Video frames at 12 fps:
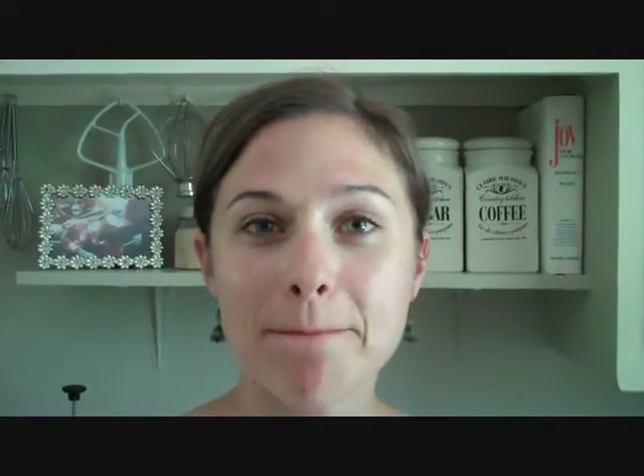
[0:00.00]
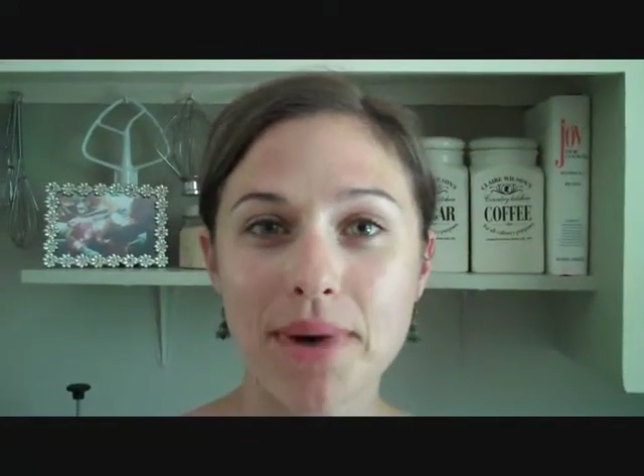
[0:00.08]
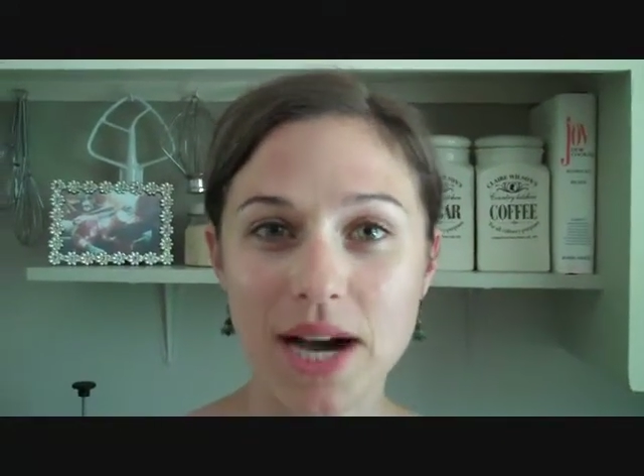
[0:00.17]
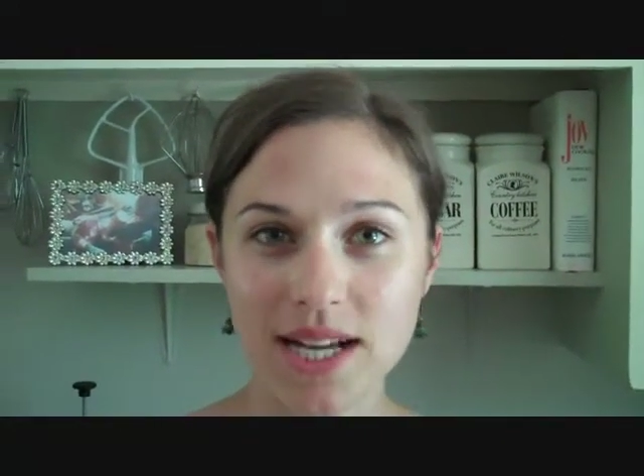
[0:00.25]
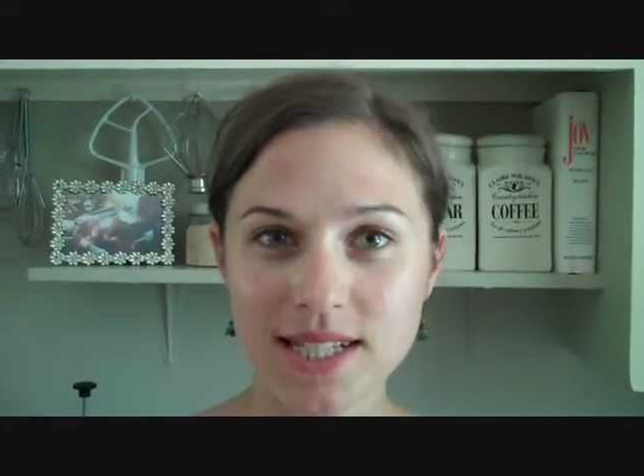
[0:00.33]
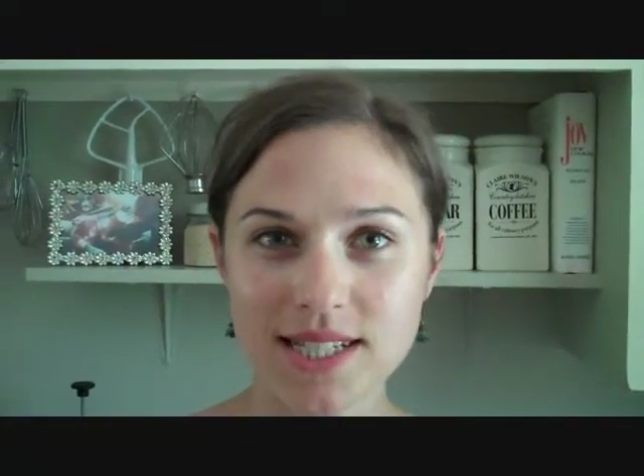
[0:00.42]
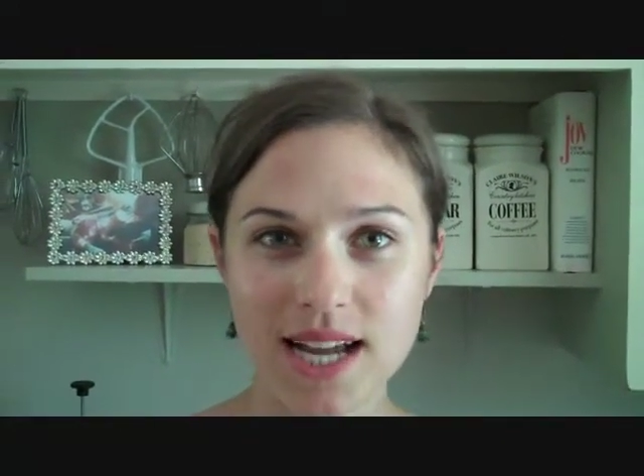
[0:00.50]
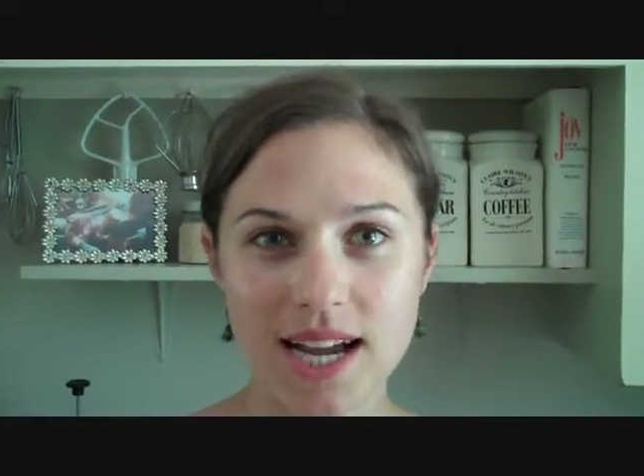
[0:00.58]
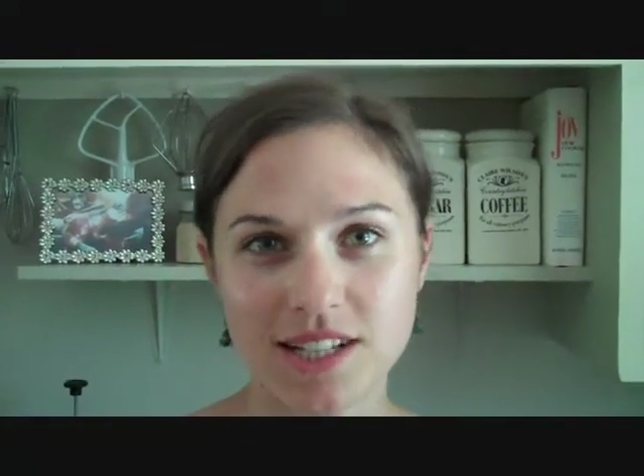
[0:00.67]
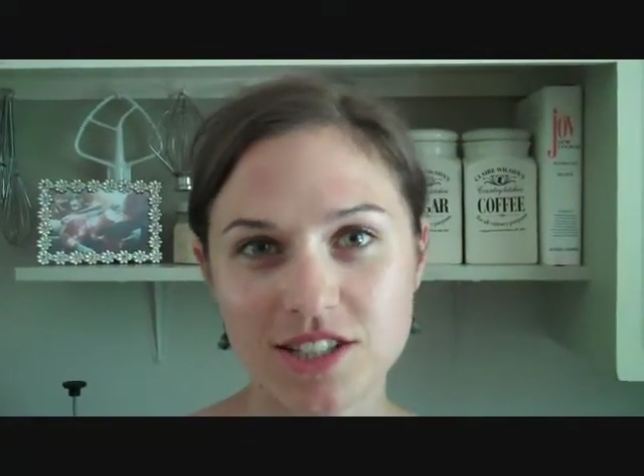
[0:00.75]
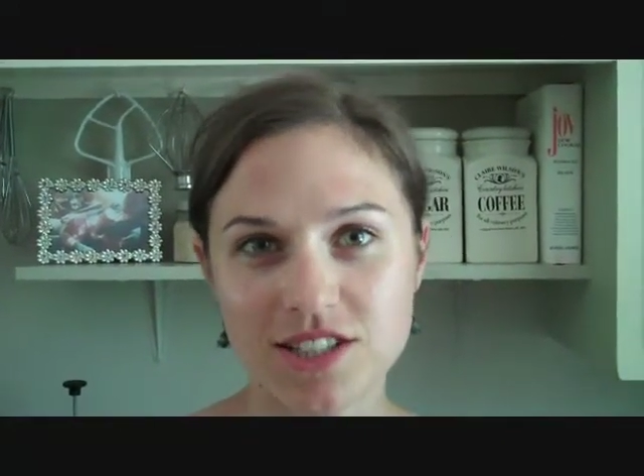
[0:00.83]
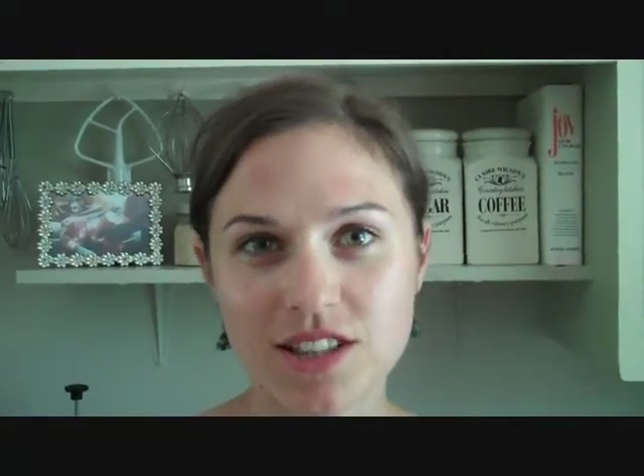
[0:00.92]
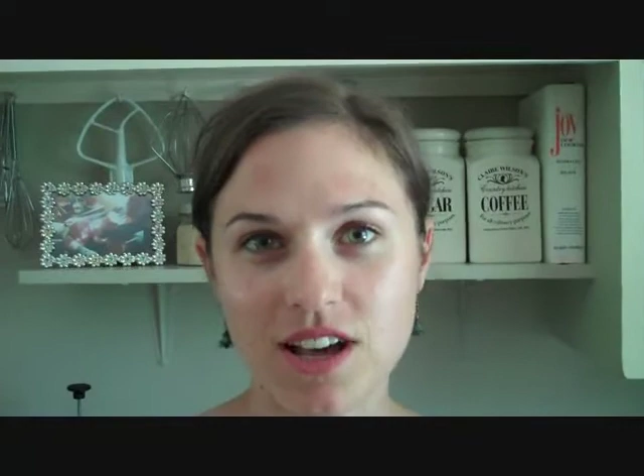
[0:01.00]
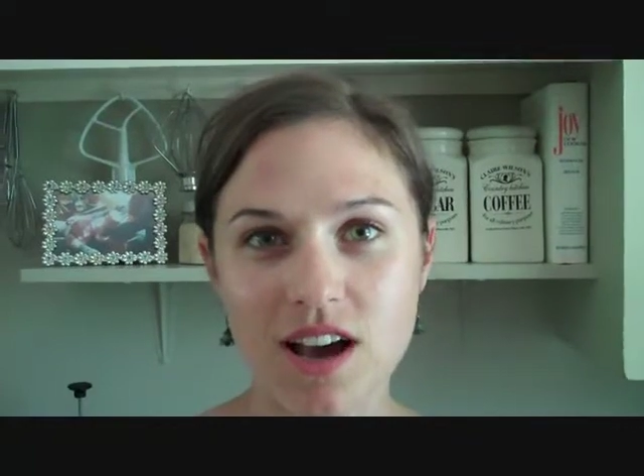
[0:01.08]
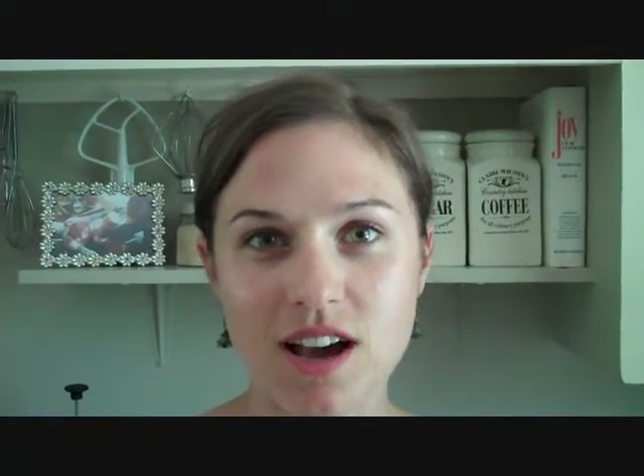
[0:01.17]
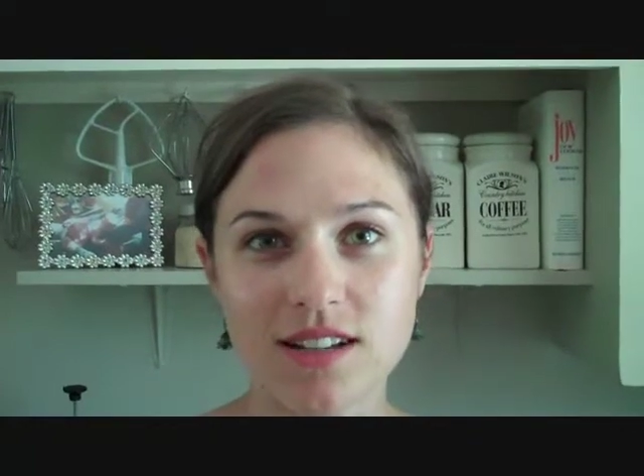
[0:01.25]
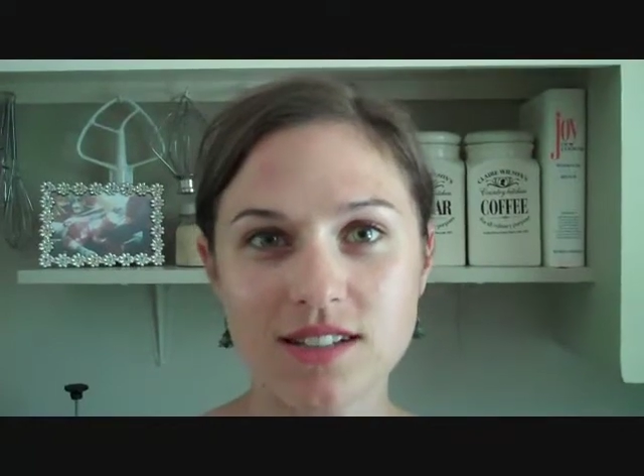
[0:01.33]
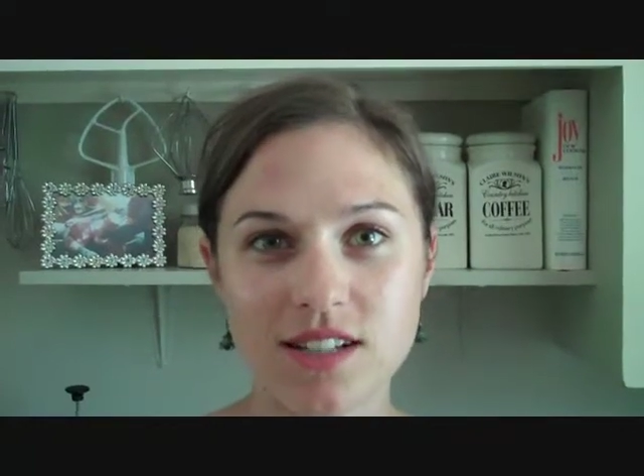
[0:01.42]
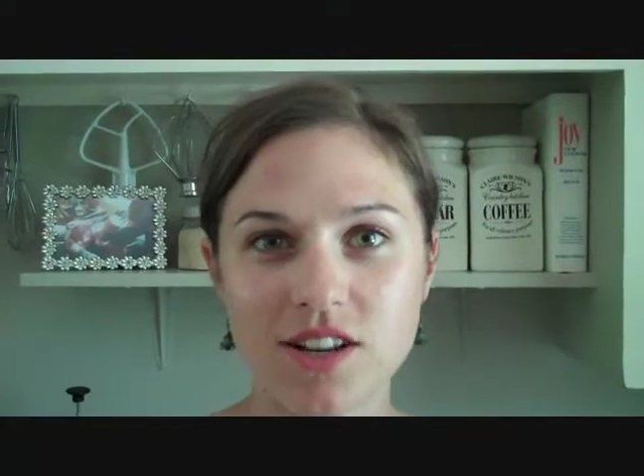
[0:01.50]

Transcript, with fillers: But I just thought,